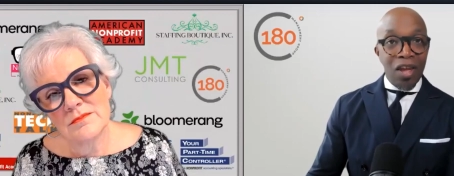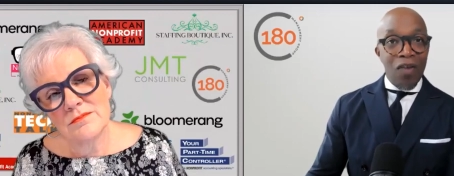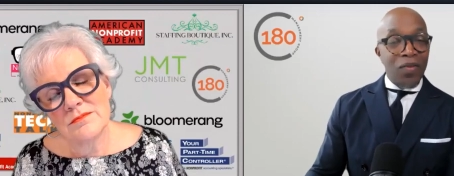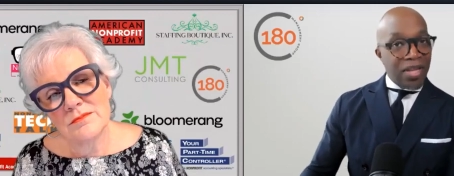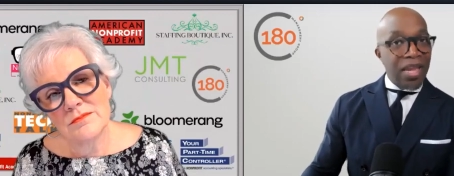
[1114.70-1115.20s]
Speaker 1: for
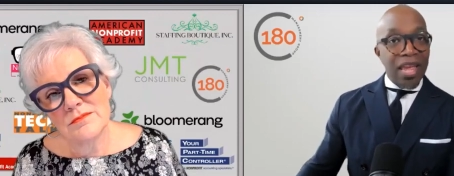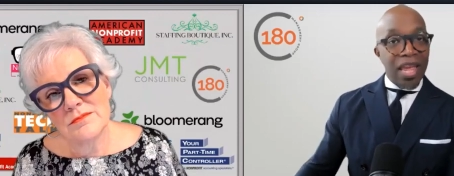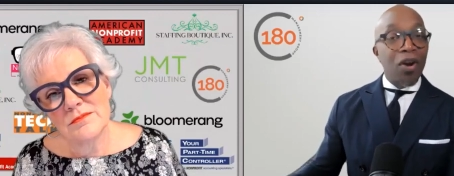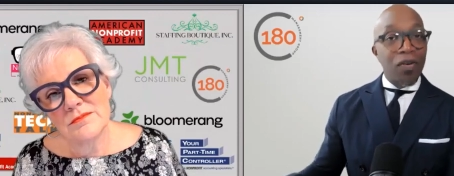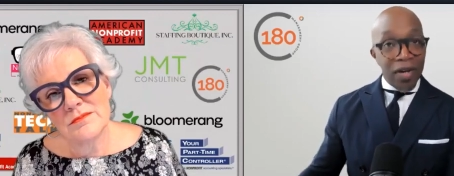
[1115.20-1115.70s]
taking care
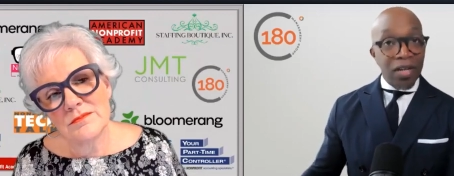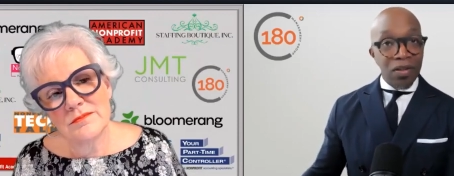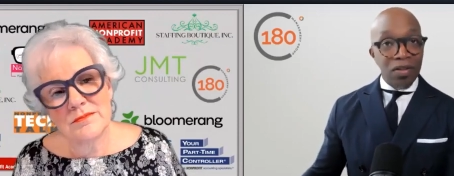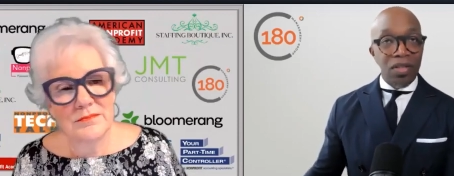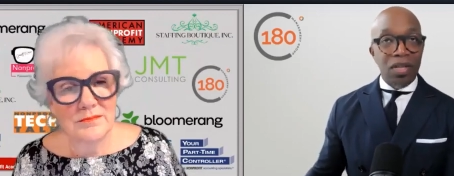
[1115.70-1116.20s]
of
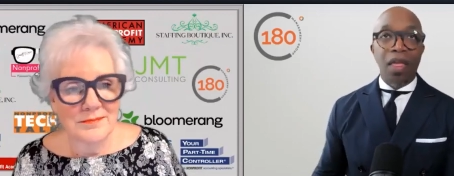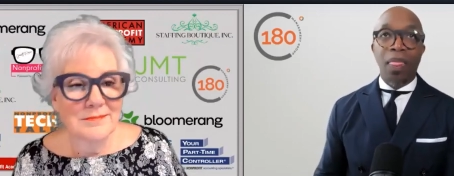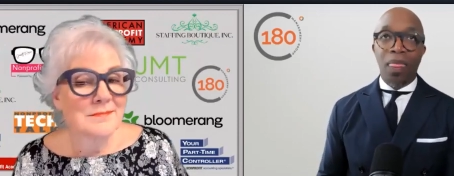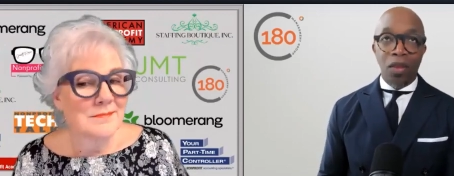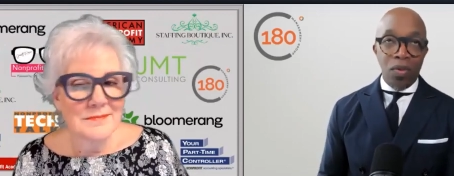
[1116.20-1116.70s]
others.
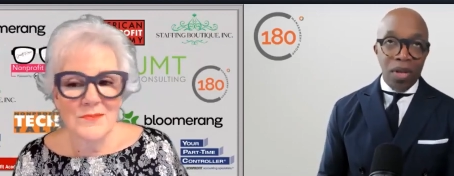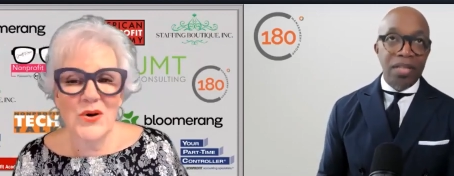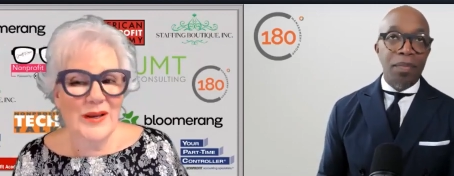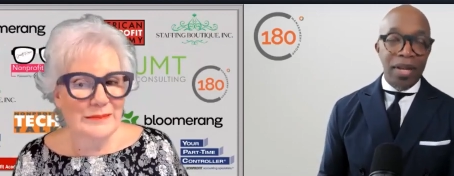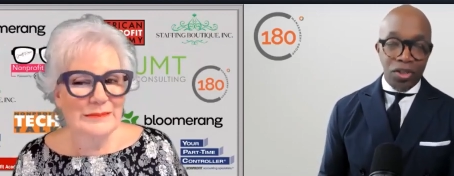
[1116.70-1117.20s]
You need to
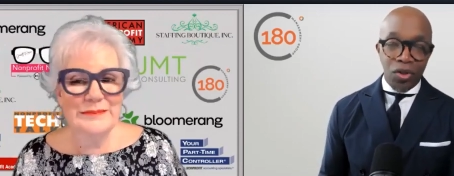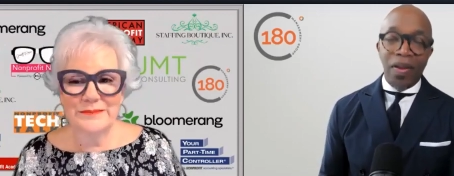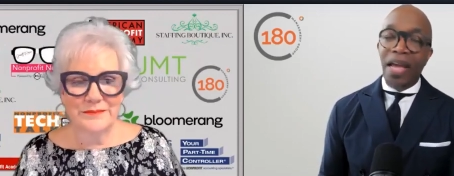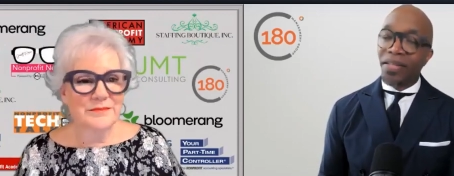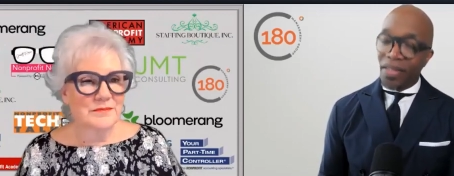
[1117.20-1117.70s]
make sure you
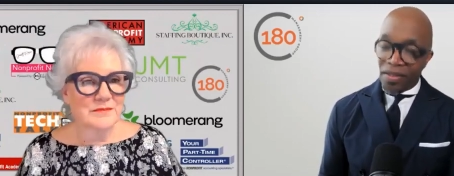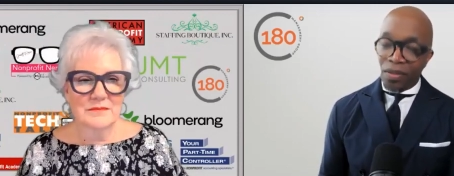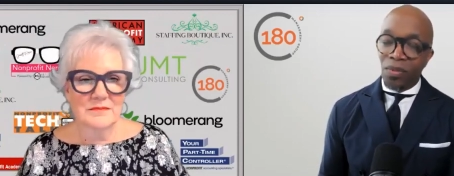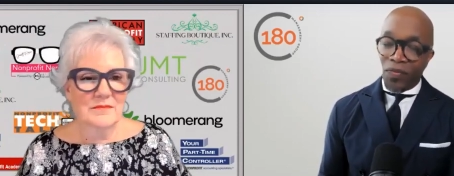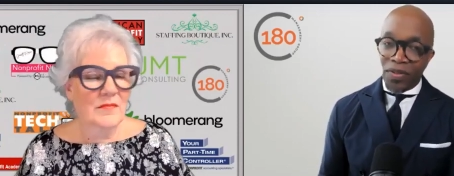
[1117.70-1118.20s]
got
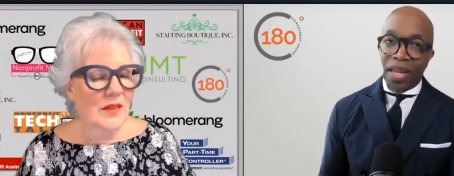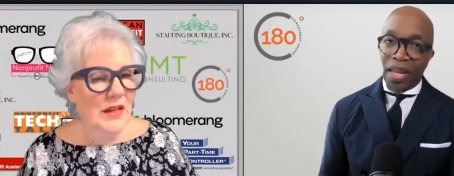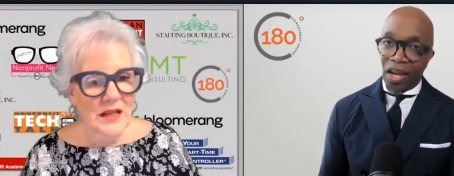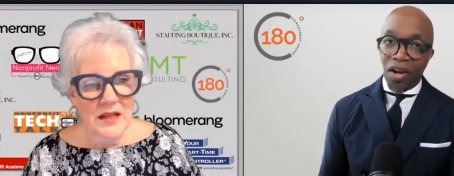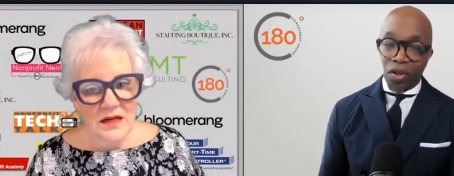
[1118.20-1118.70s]
systems for taking
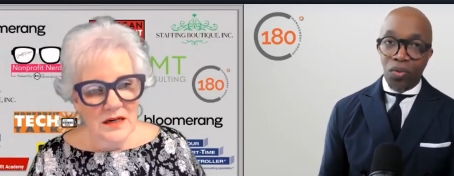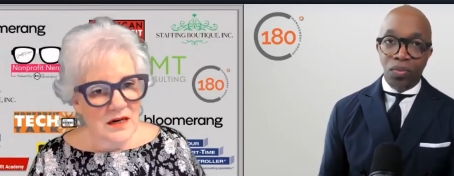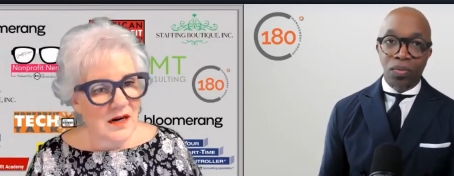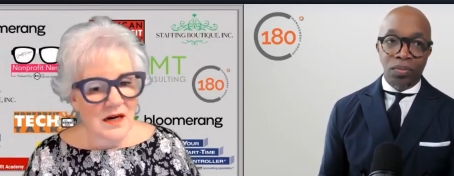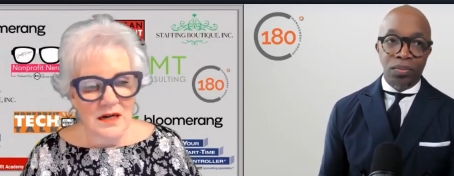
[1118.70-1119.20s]
care of you.
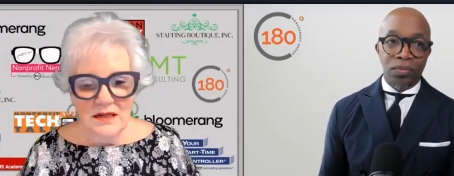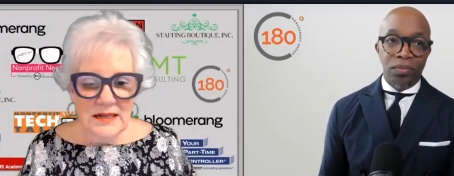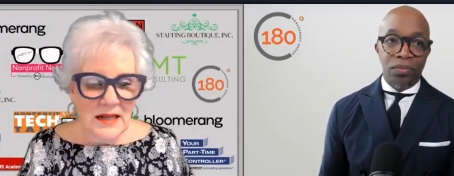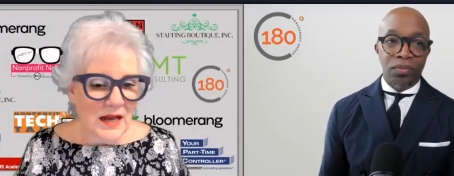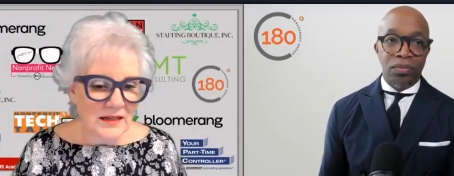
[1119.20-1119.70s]

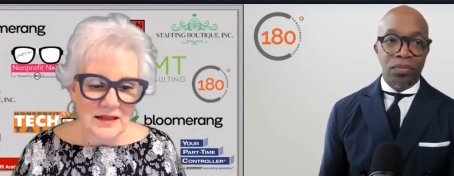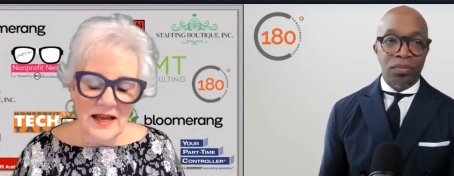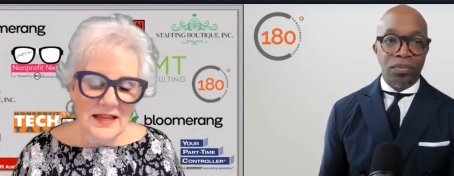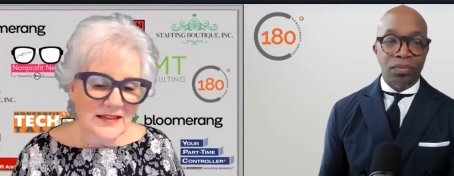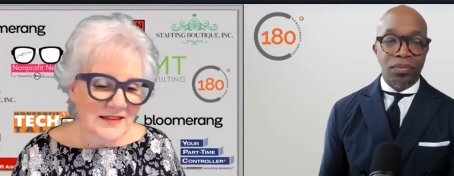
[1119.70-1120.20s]
Speaker 2: I
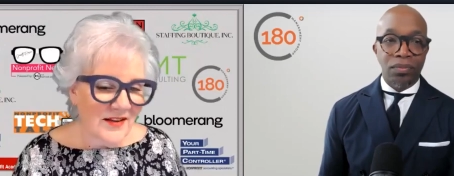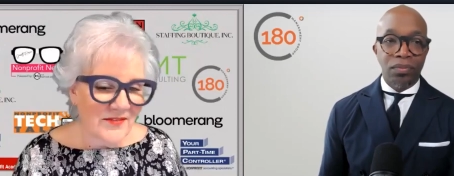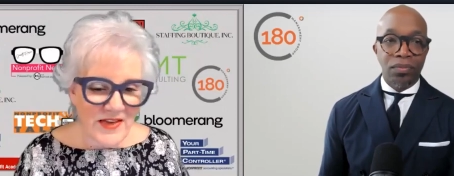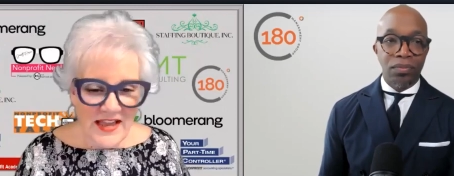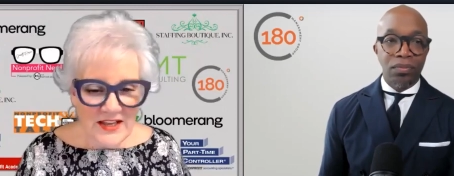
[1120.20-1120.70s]
love
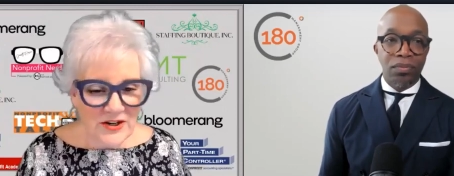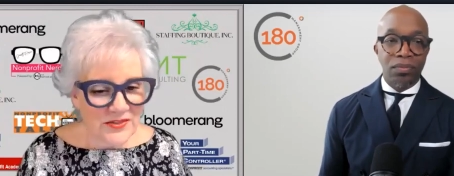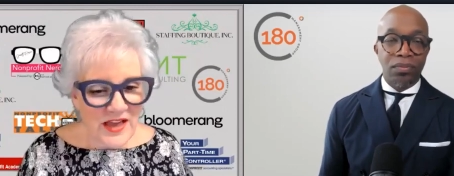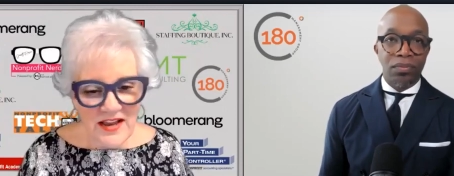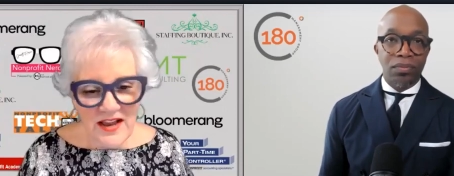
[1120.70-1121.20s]
that. You know,
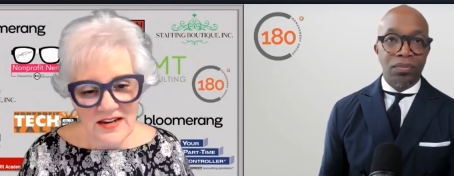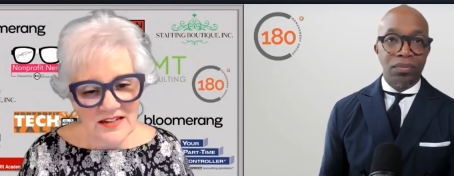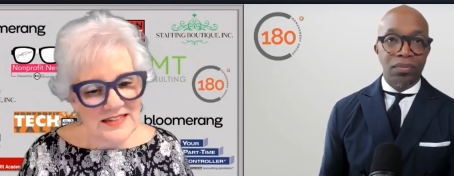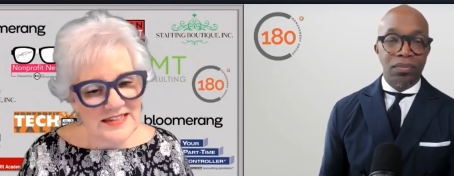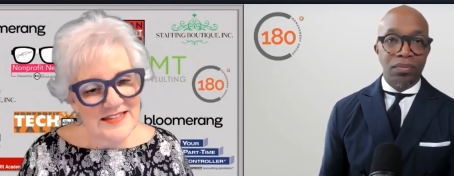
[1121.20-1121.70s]
that kind of
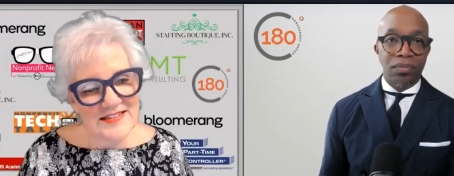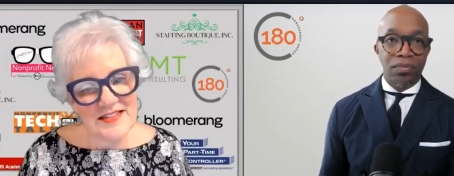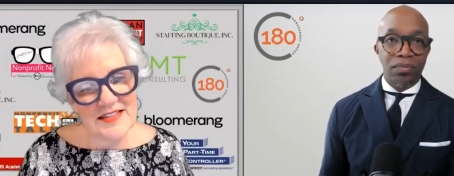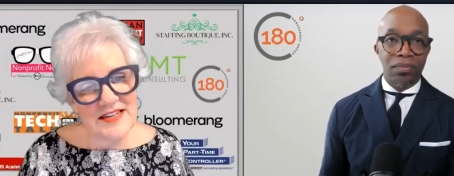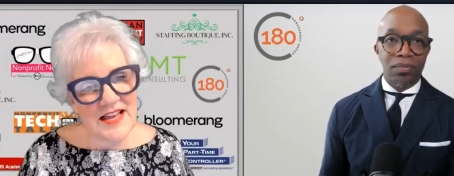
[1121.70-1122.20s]
leads to
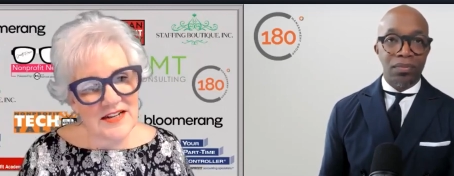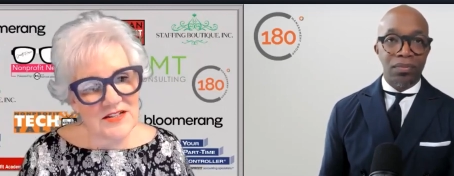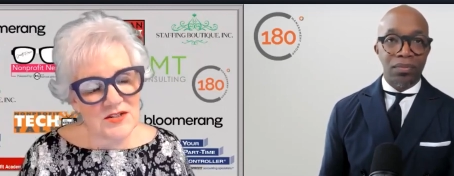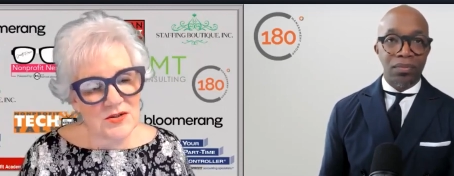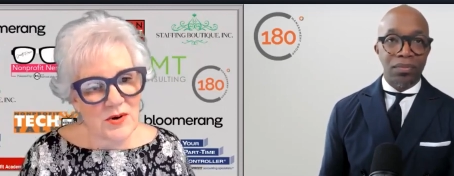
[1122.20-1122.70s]
the
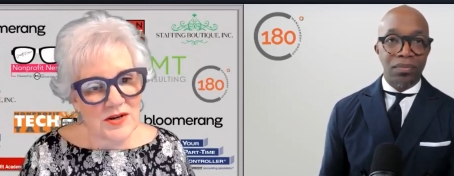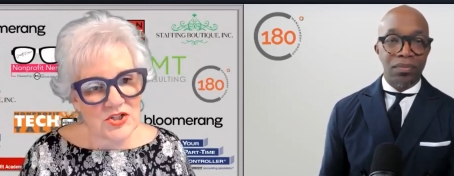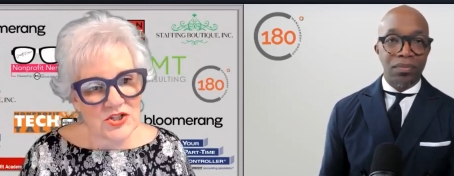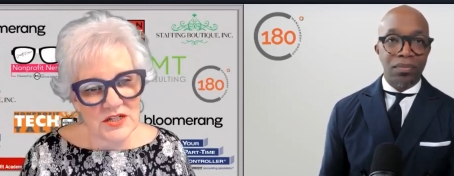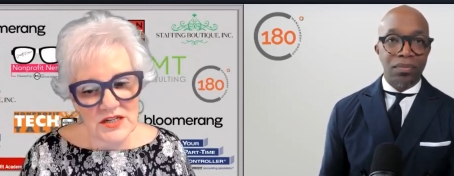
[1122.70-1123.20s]
next
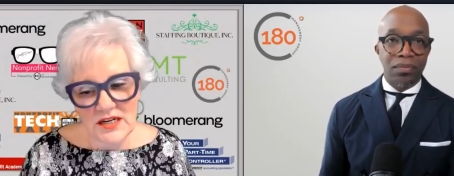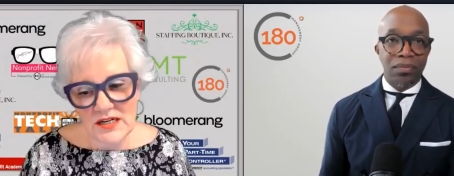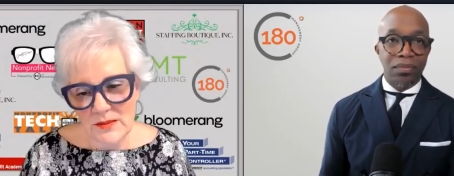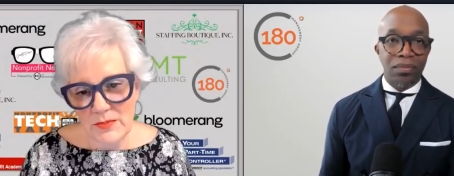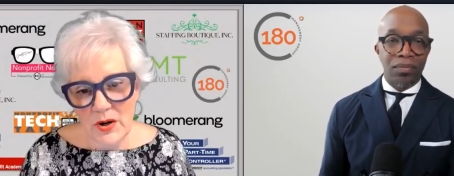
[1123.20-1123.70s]
question
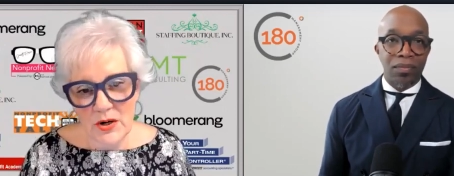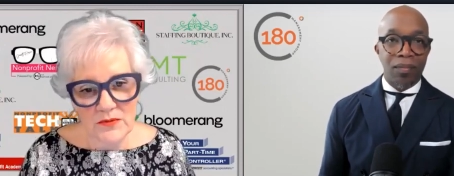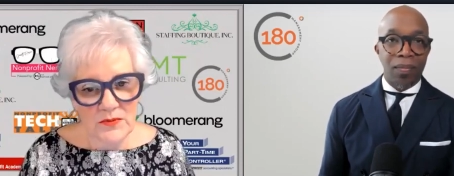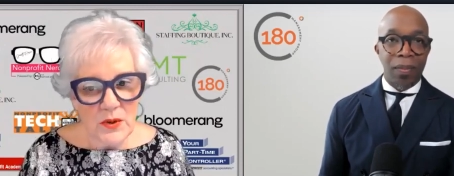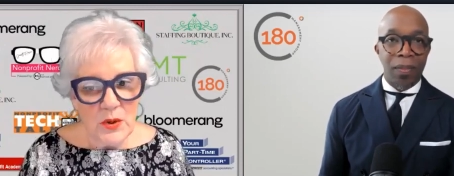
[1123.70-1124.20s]
and part
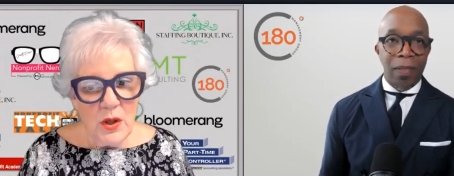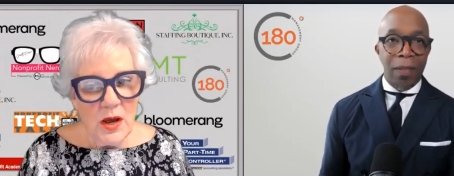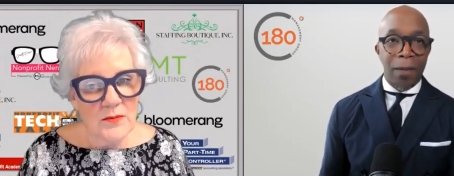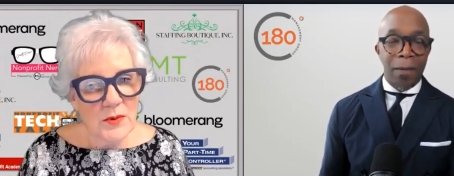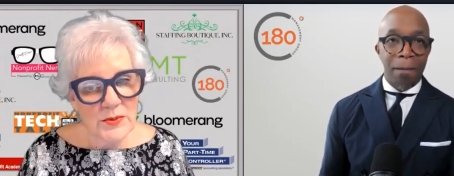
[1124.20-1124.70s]
of
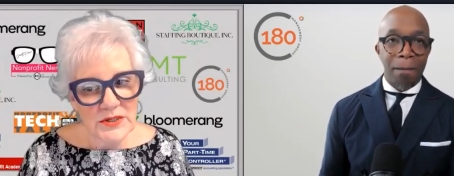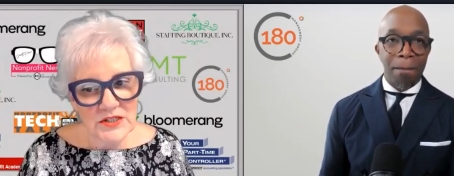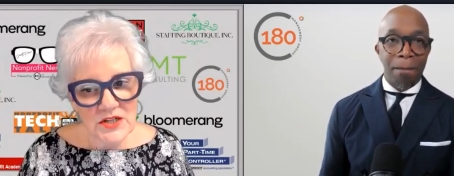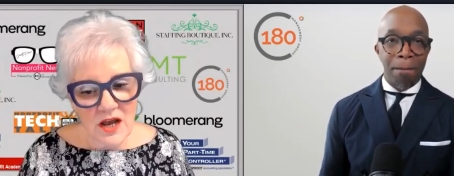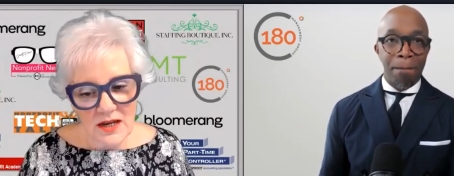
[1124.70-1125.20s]
what we're going to
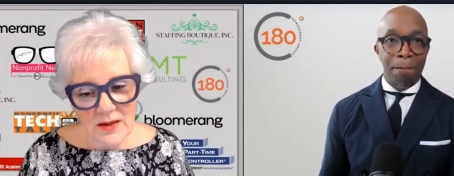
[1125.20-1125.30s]
talk